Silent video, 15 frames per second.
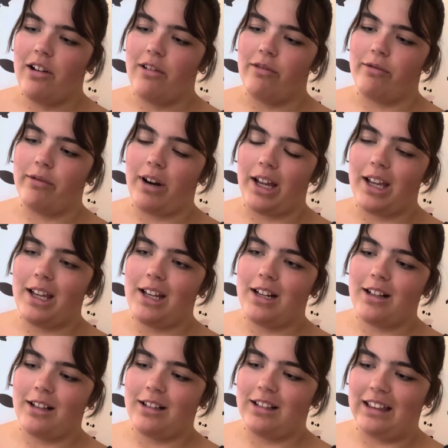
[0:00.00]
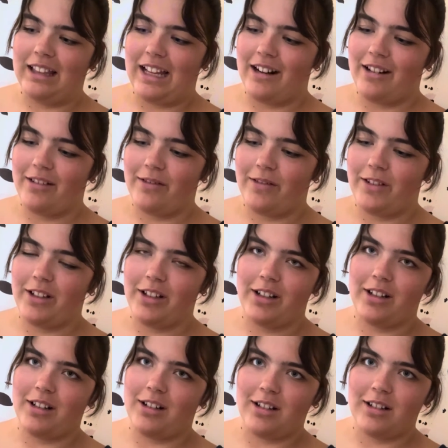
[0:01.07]
write a letter for the
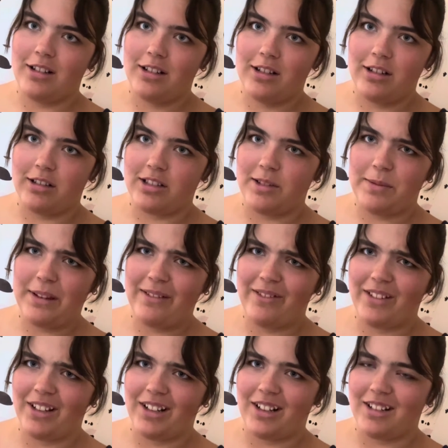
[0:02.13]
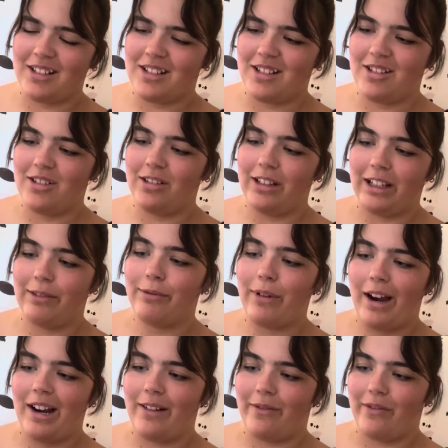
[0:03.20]
or something for the constitution, like
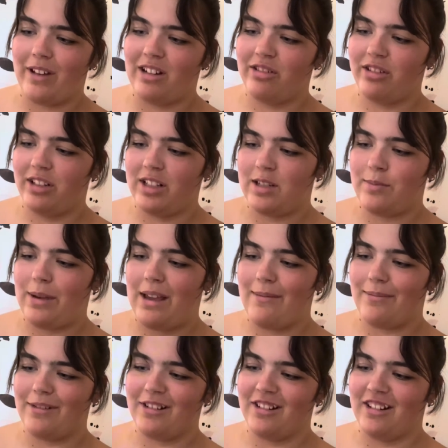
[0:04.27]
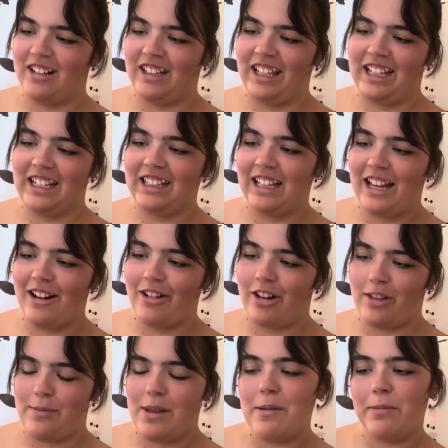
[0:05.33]
write a Federalist paper and like a letter to the
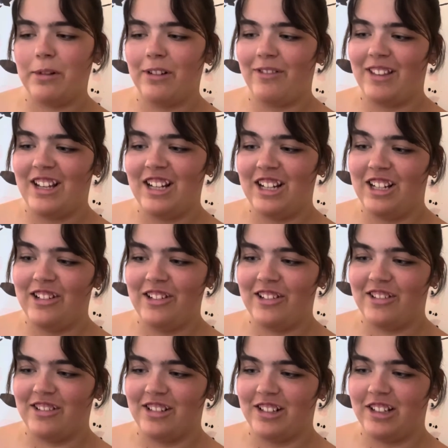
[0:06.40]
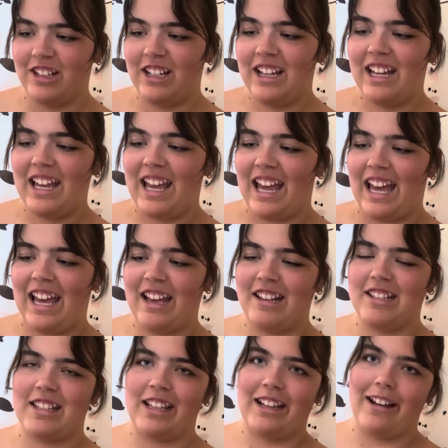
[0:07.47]
people of New York
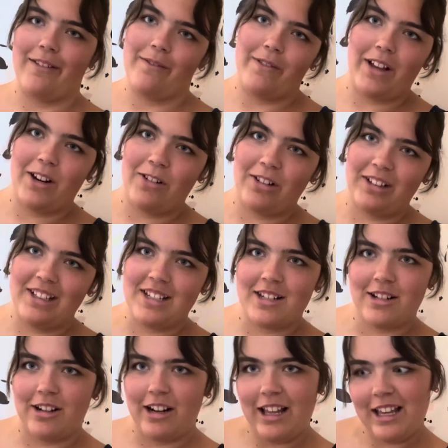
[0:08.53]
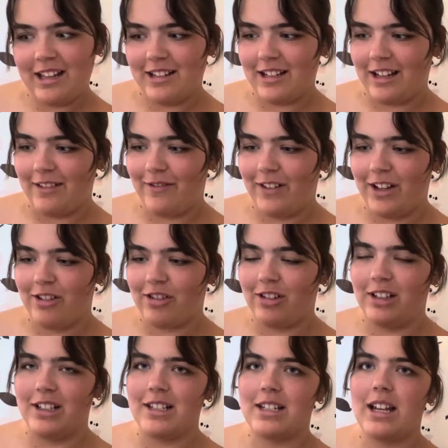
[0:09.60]
as like a Federalist or an
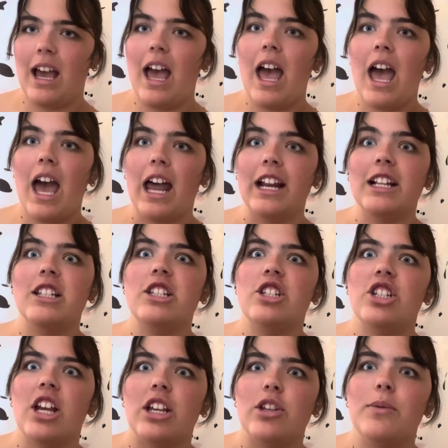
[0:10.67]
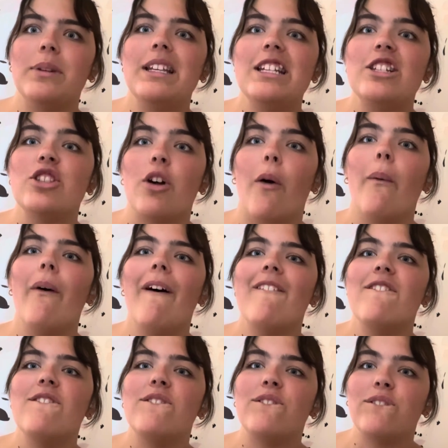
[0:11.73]
anti-Federalist, and it's genuinely so
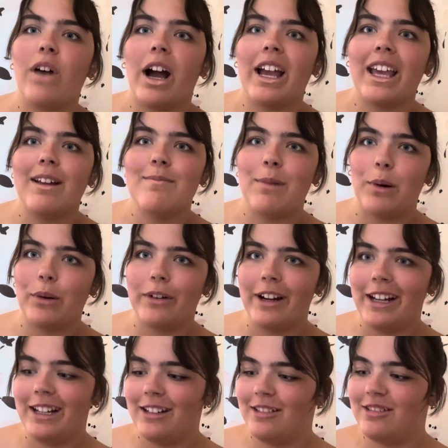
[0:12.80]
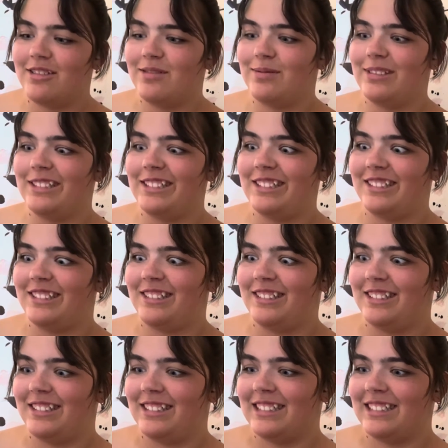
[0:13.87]
fucking boring. Oh my god.